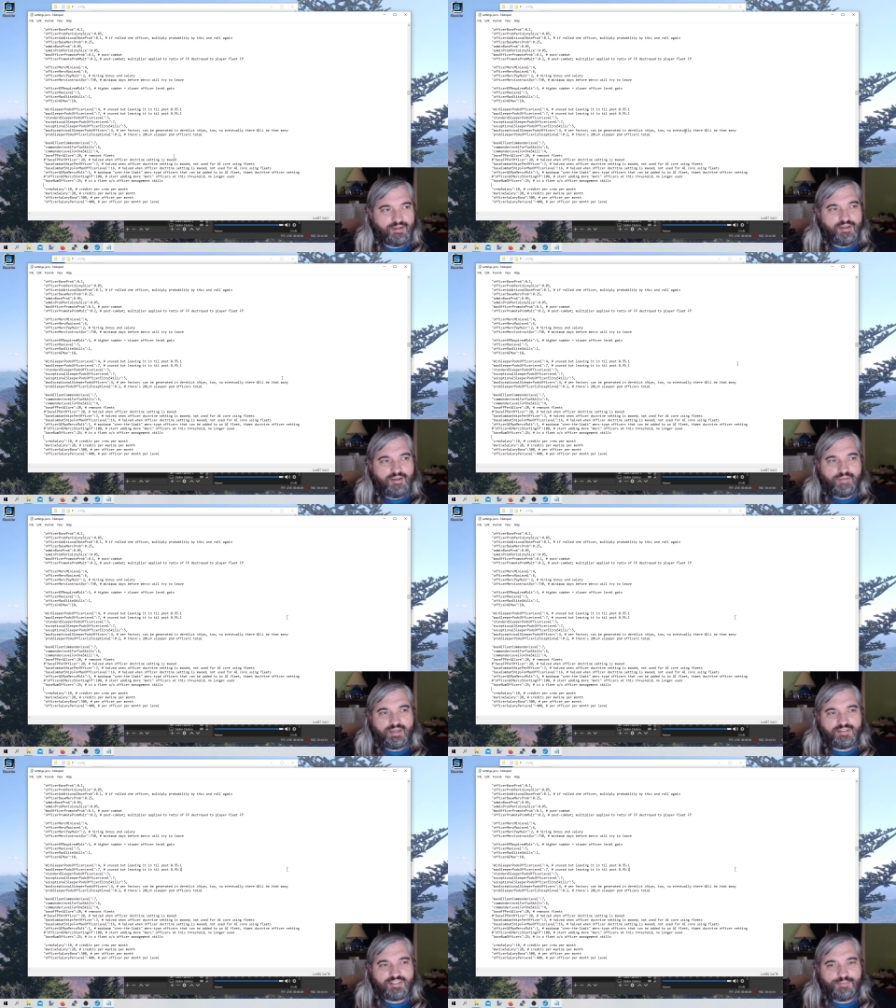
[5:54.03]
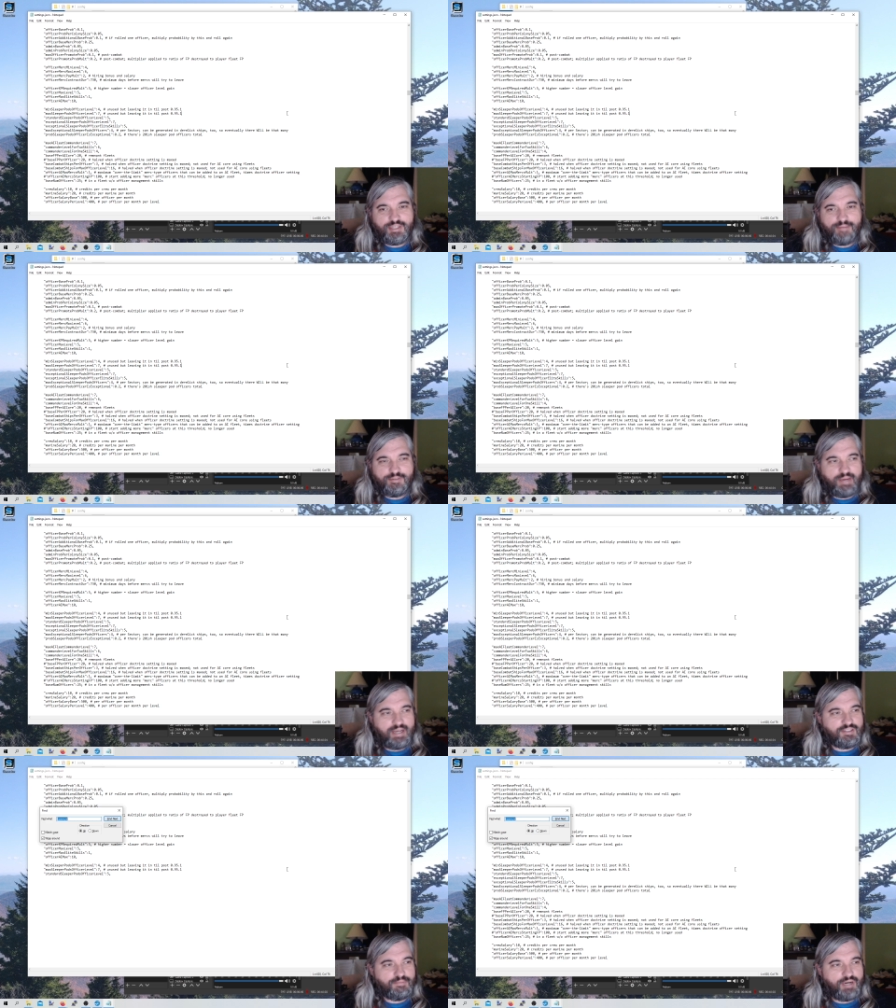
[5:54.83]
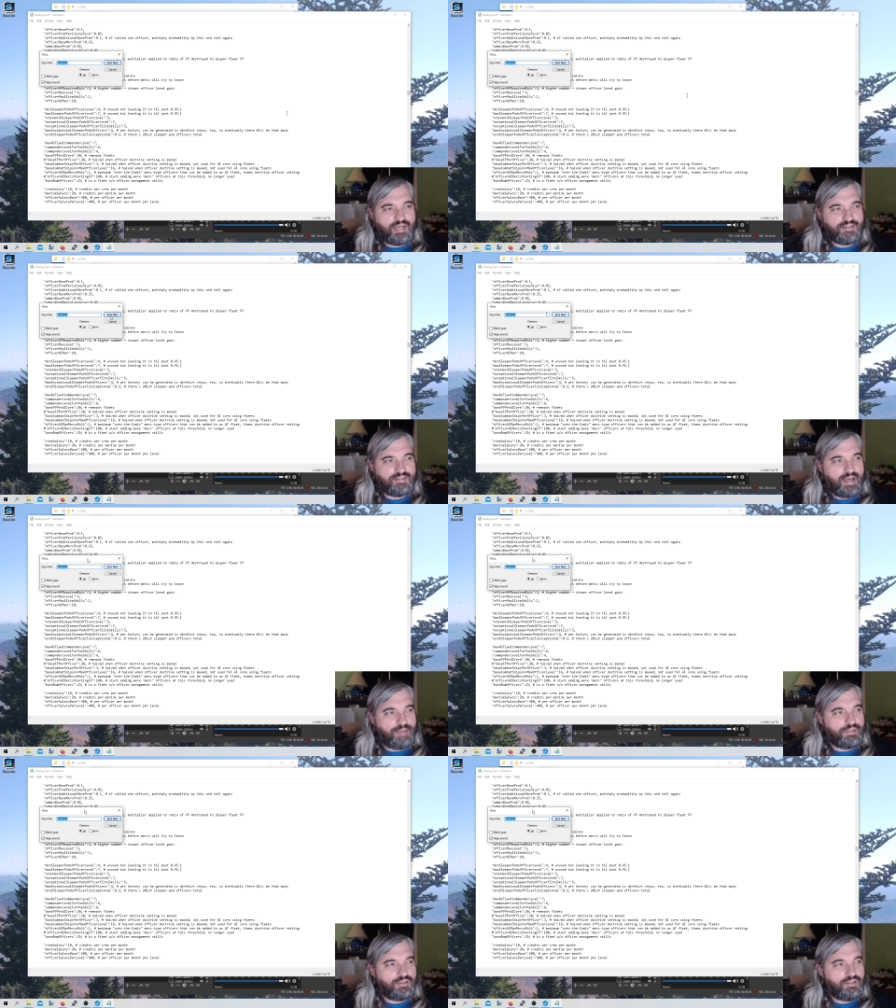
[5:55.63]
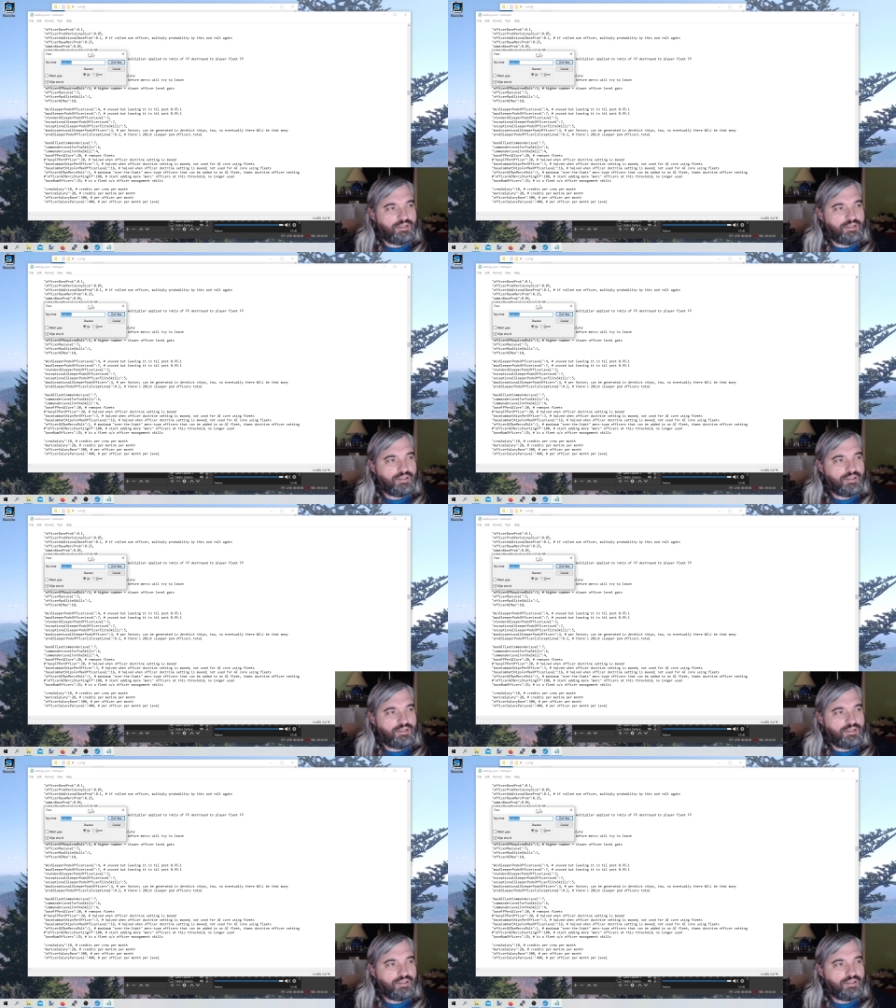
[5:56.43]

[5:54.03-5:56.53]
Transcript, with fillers: because sometimes bad surprises happen.